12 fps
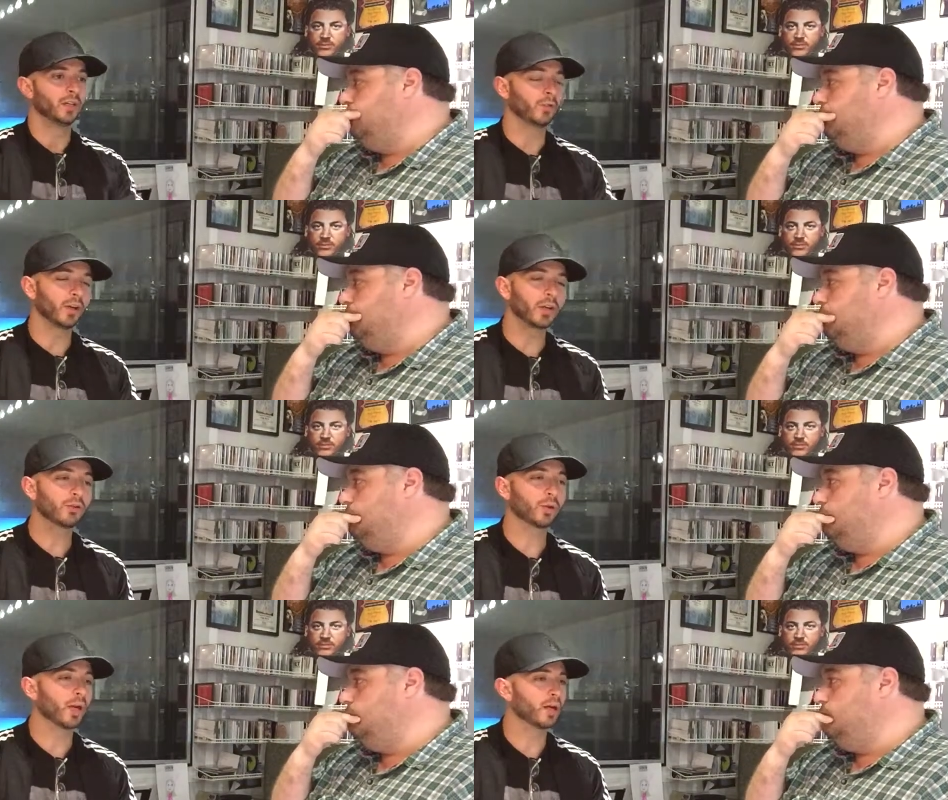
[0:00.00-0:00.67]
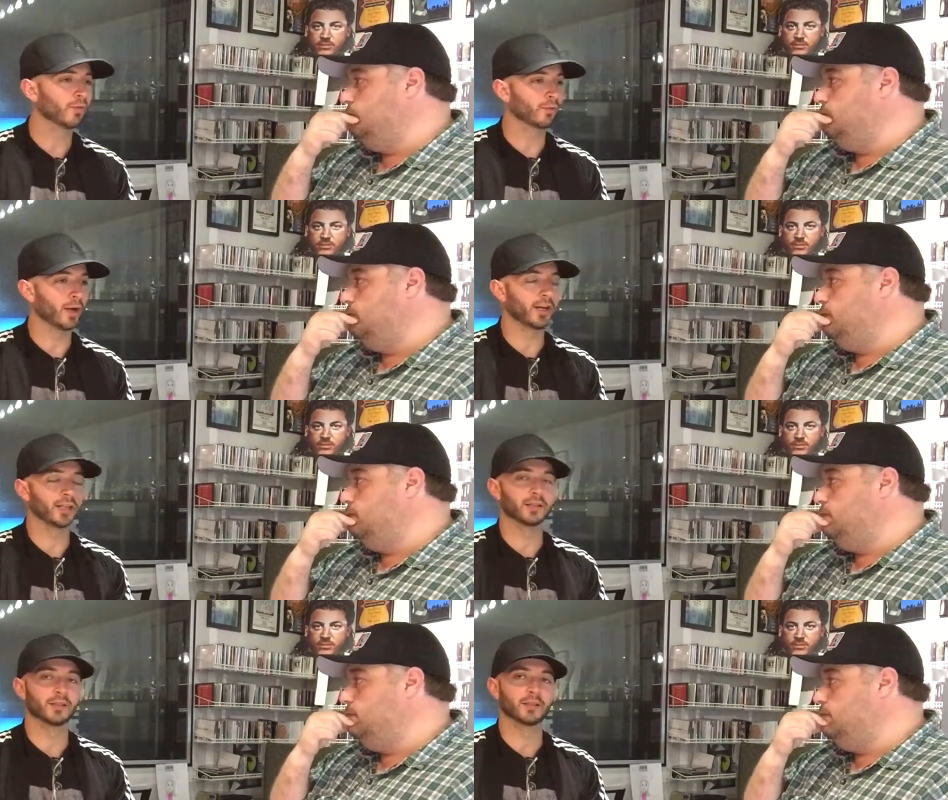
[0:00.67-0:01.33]
Speaker 1: Very creative
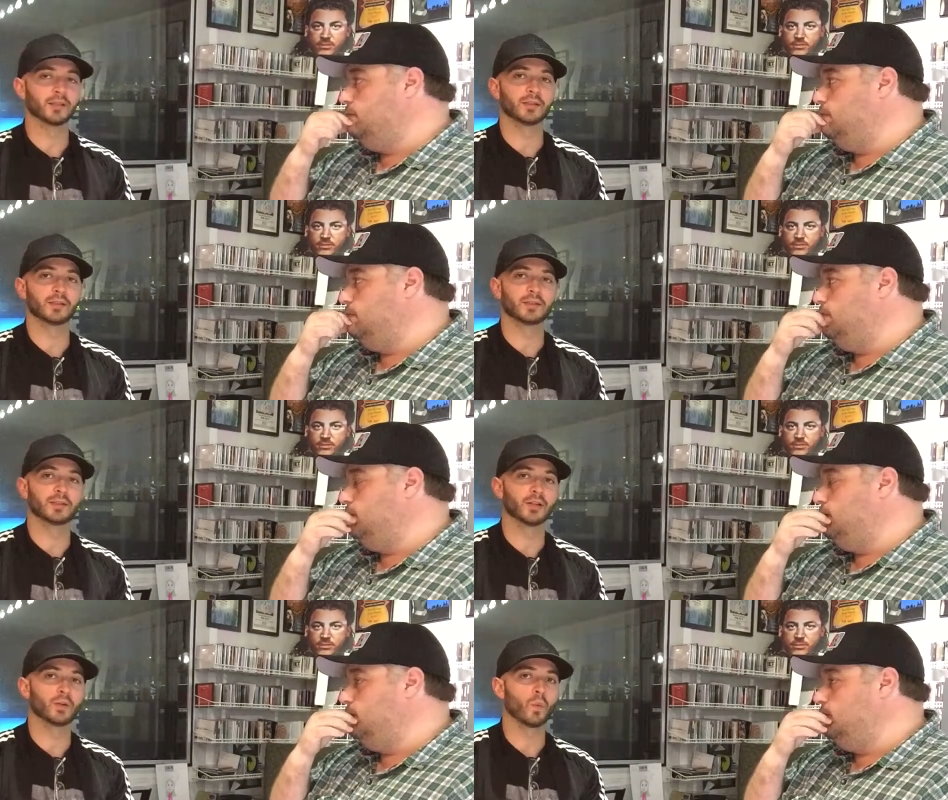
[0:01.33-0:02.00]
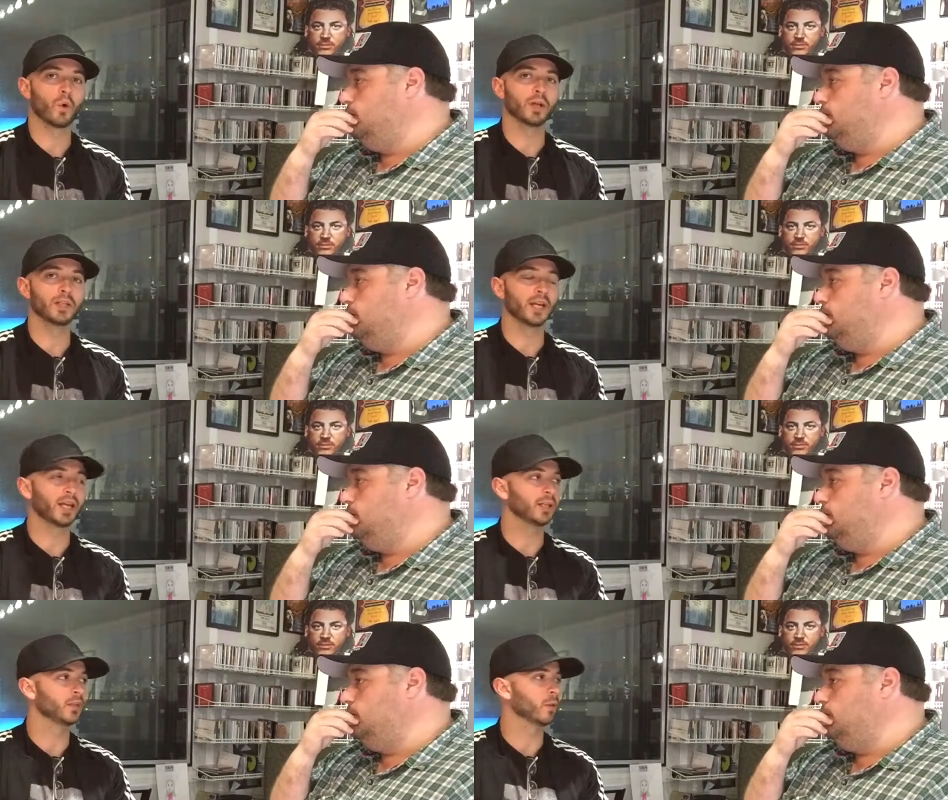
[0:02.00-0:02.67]
writing to turn one
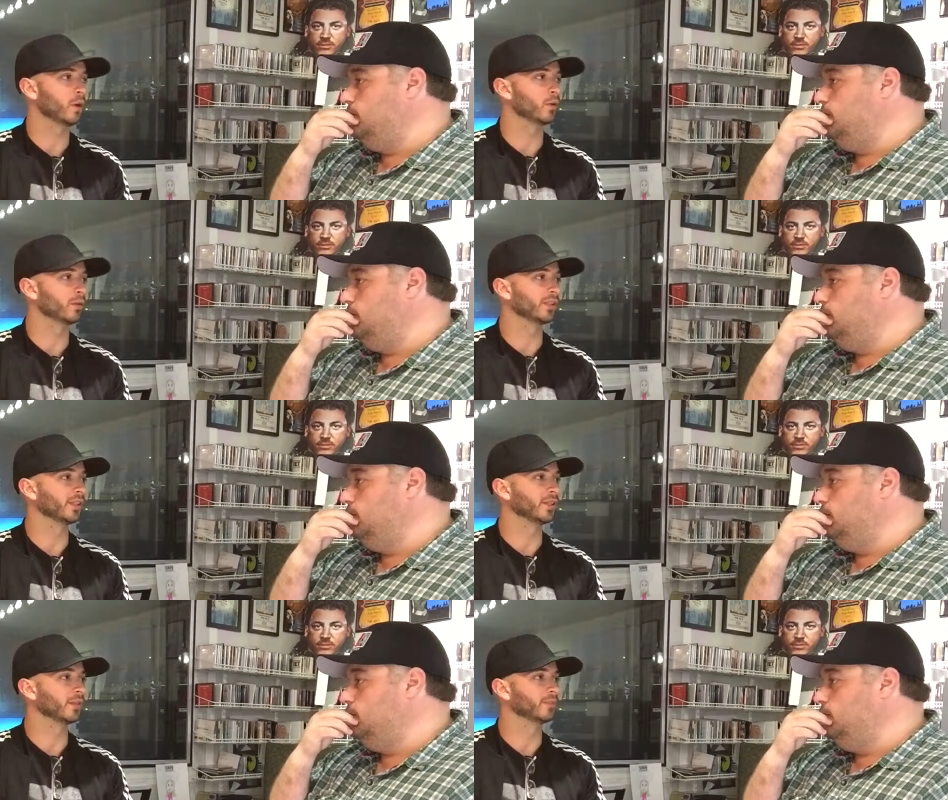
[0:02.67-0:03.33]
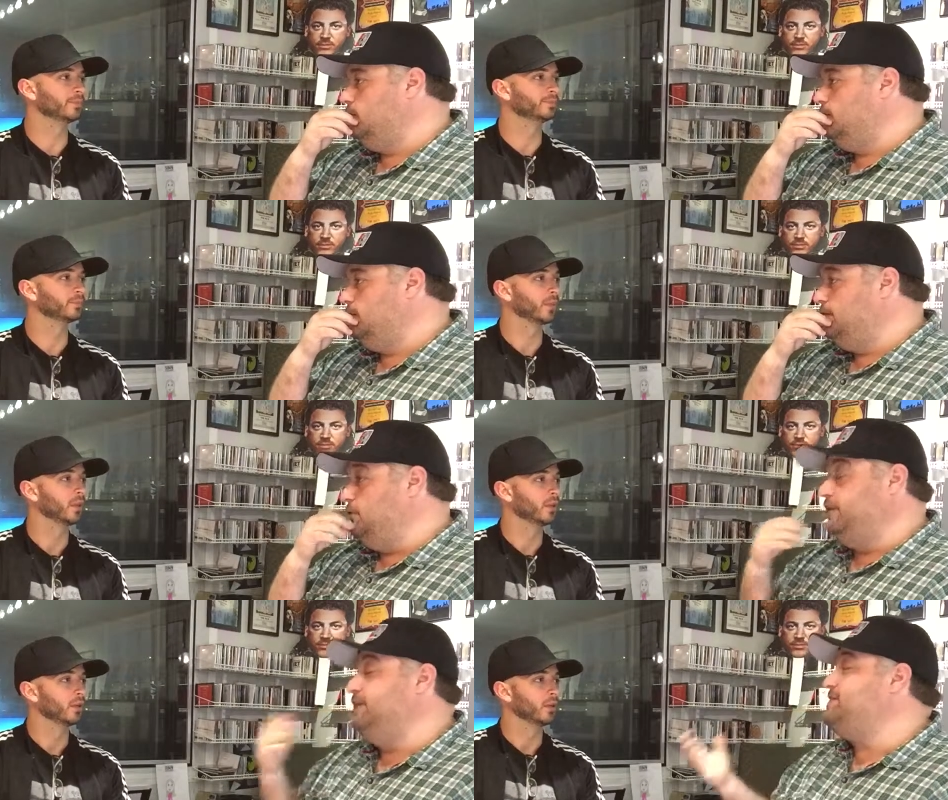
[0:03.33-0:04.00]
day into a whole season,
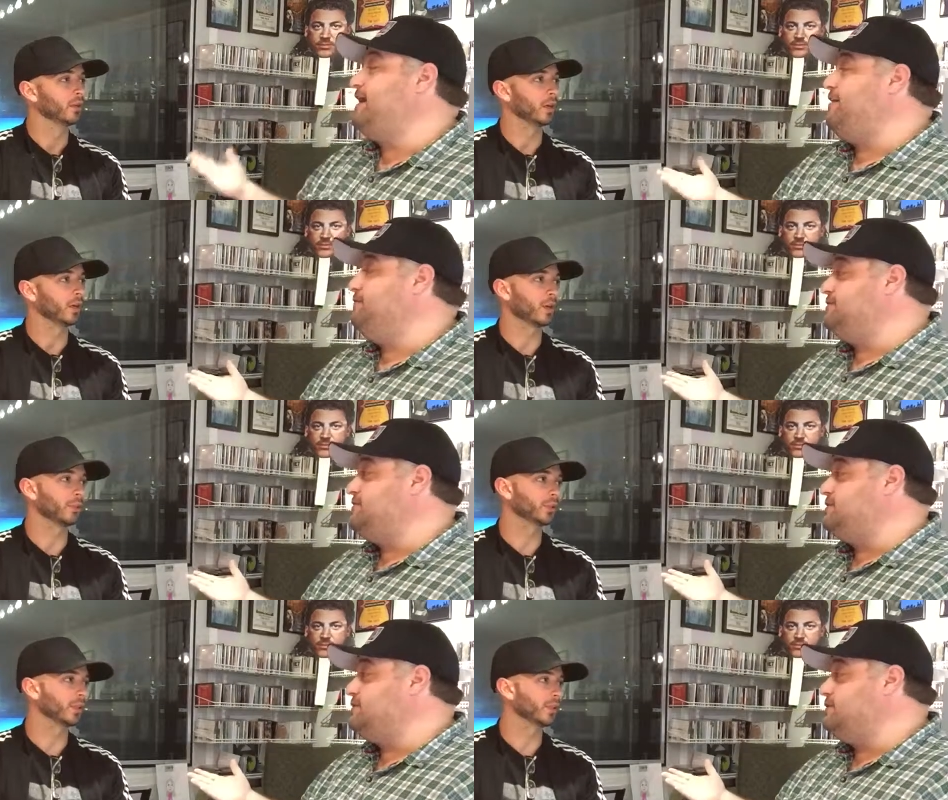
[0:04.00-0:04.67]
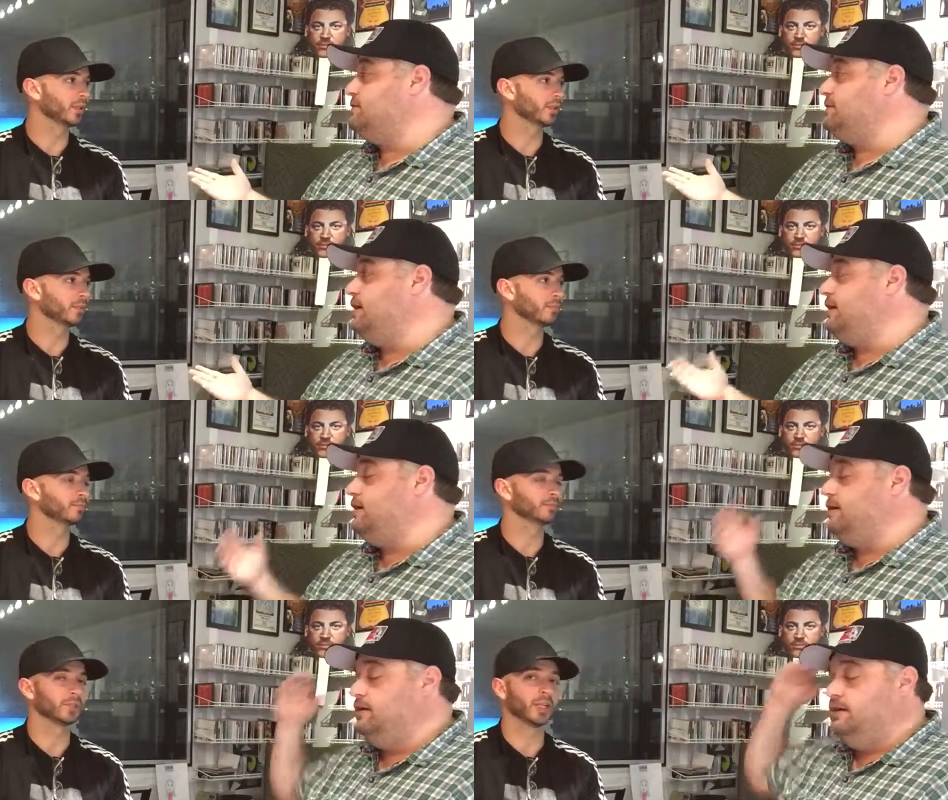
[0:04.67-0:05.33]
or at least half a, a couple season. days.
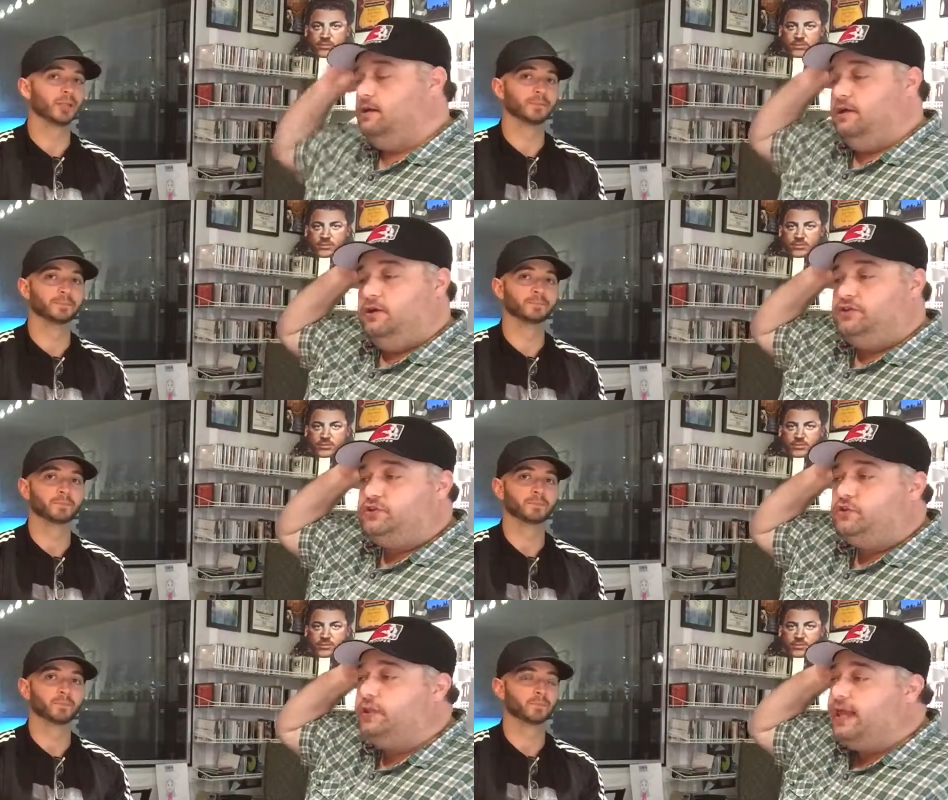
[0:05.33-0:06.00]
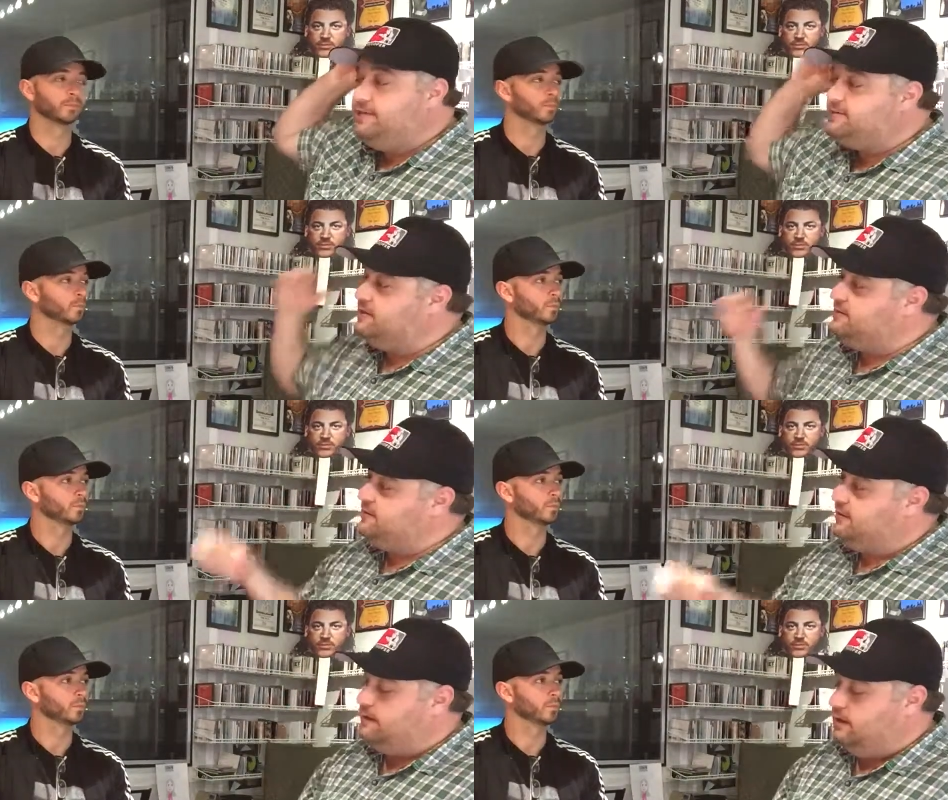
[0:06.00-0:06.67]
Yeah, yeah.
Speaker 2: Two last
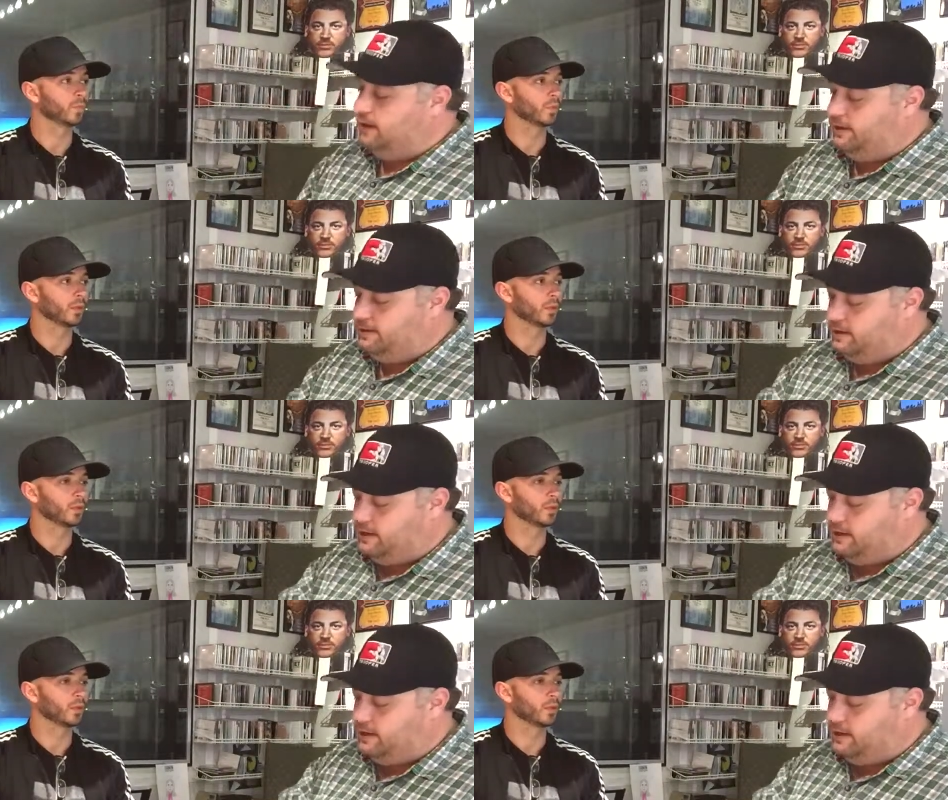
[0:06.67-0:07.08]
things to hit on.